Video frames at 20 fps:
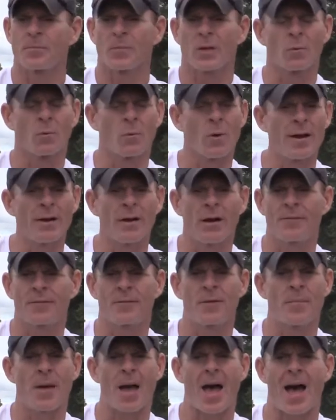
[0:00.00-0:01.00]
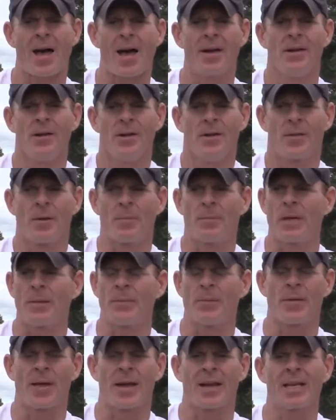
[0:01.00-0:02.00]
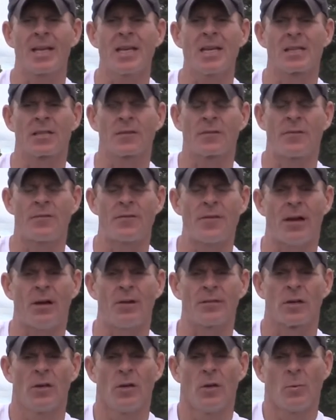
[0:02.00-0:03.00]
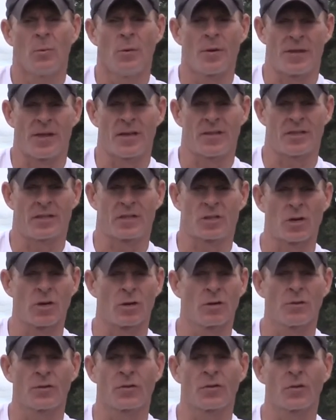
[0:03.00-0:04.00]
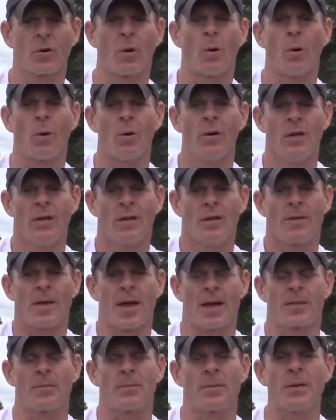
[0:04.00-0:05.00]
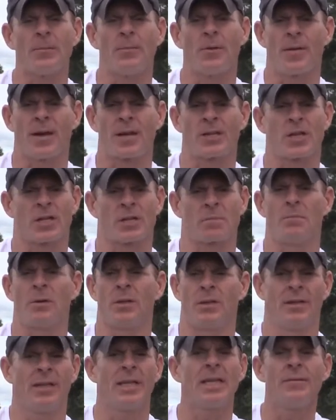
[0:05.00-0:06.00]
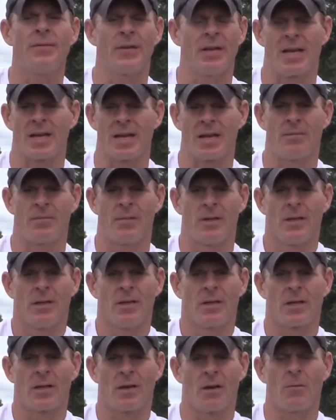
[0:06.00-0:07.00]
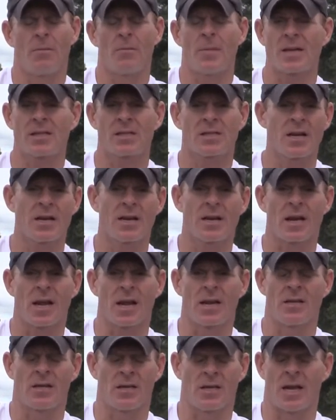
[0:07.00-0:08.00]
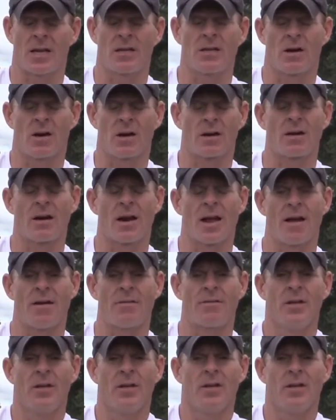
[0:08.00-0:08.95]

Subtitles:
right off the bat, the people that he has felt with his eternal soul, that the people that just believe in him. My son and daughter have,